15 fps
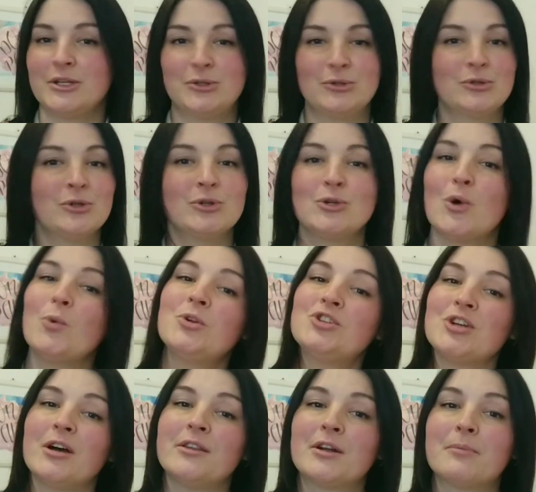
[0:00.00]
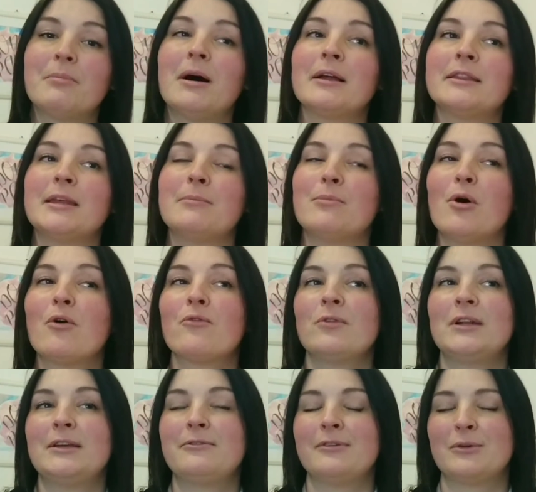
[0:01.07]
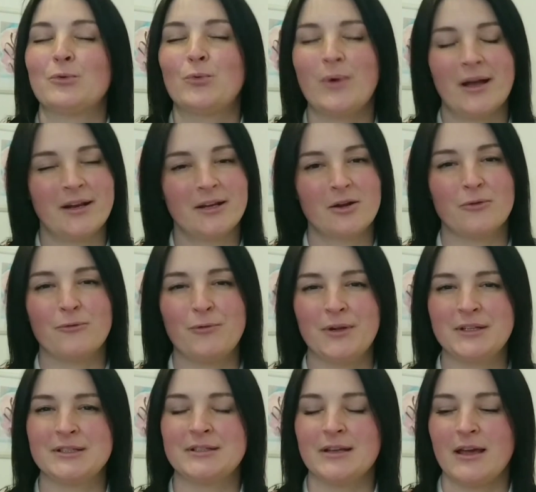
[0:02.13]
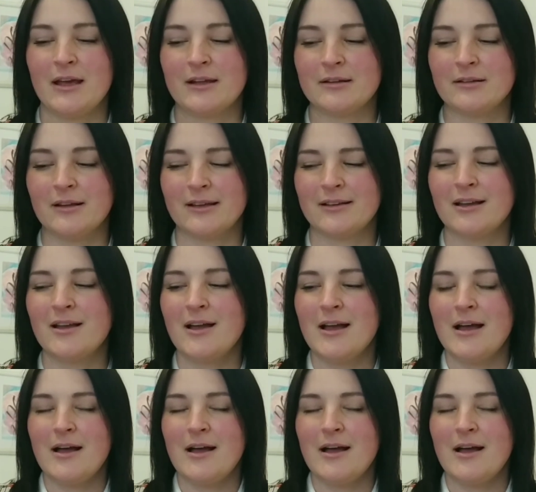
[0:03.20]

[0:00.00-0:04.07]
They do not know each other but they both live in a very conflicted and like